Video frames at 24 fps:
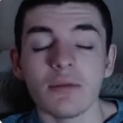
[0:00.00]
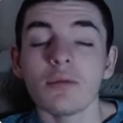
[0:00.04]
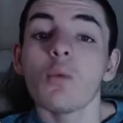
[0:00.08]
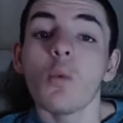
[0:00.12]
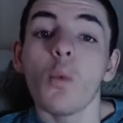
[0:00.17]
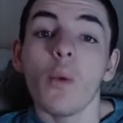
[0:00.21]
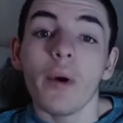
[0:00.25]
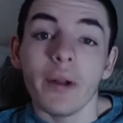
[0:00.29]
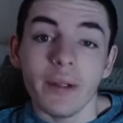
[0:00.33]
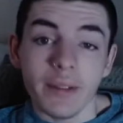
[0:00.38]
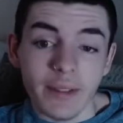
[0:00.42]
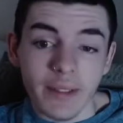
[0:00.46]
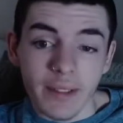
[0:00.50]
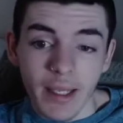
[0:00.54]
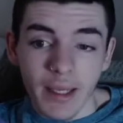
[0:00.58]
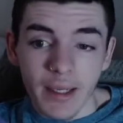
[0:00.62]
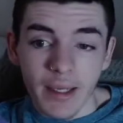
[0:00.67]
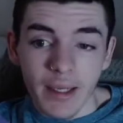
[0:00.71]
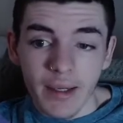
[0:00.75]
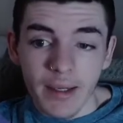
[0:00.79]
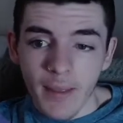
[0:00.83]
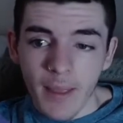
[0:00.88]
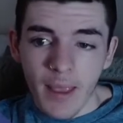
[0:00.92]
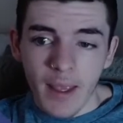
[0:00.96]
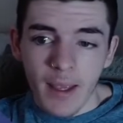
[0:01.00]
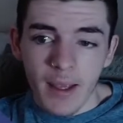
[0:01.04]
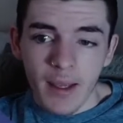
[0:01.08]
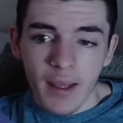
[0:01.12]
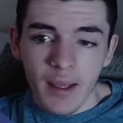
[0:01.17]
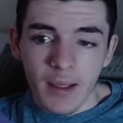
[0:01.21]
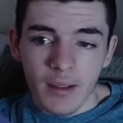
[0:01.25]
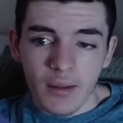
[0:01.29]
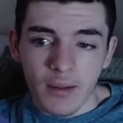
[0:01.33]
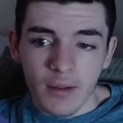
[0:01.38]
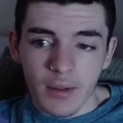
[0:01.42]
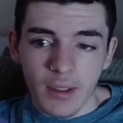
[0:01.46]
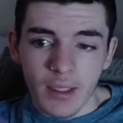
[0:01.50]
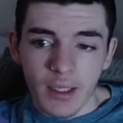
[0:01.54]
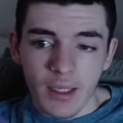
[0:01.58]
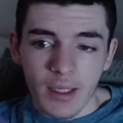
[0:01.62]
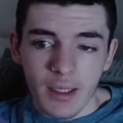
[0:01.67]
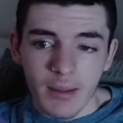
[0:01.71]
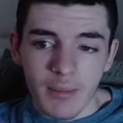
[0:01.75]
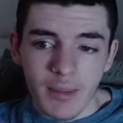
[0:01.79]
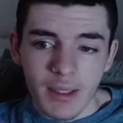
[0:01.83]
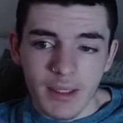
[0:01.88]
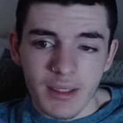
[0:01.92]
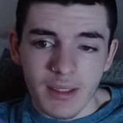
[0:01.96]
once again. Located
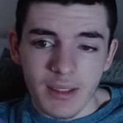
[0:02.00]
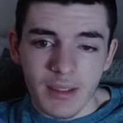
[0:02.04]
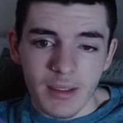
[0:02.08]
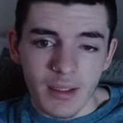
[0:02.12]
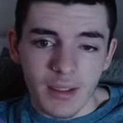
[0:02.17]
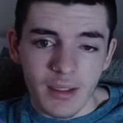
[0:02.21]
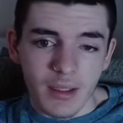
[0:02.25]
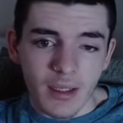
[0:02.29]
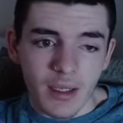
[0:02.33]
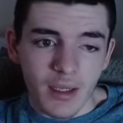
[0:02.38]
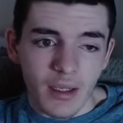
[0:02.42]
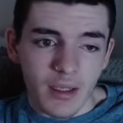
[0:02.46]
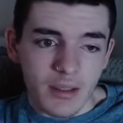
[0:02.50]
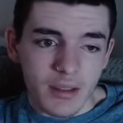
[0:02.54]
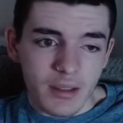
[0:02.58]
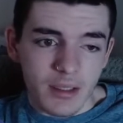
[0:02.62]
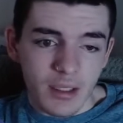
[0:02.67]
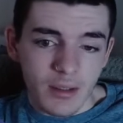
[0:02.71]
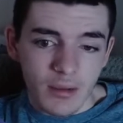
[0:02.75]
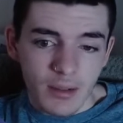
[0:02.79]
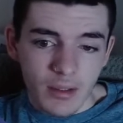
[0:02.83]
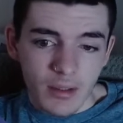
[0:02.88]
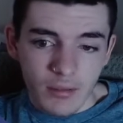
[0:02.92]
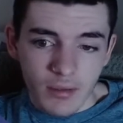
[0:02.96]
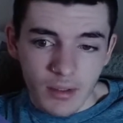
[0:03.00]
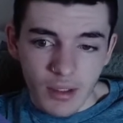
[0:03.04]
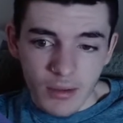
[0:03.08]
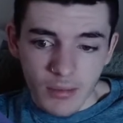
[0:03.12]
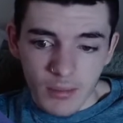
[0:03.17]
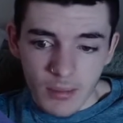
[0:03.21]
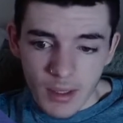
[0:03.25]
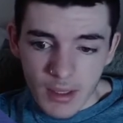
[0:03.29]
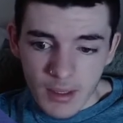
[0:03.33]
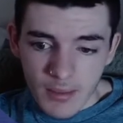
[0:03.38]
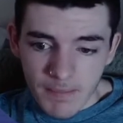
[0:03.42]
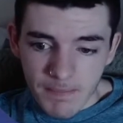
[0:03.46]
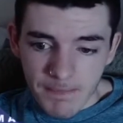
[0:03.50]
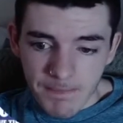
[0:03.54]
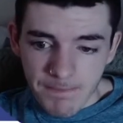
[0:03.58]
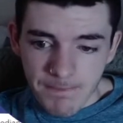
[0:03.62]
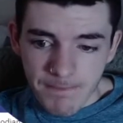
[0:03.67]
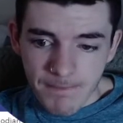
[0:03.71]
in Mississauga, Ontario, near me.